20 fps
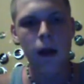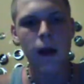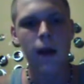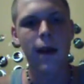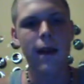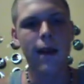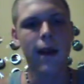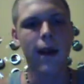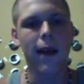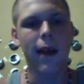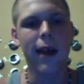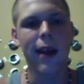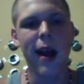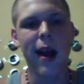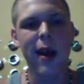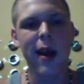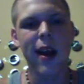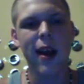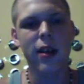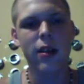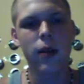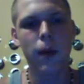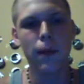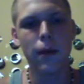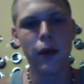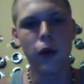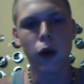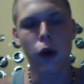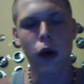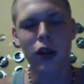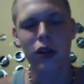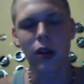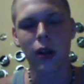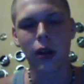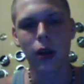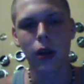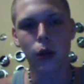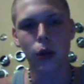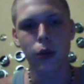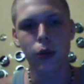He's like, and I got something new. I was like,
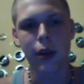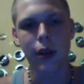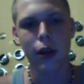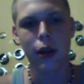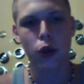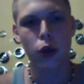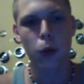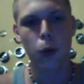oh shit.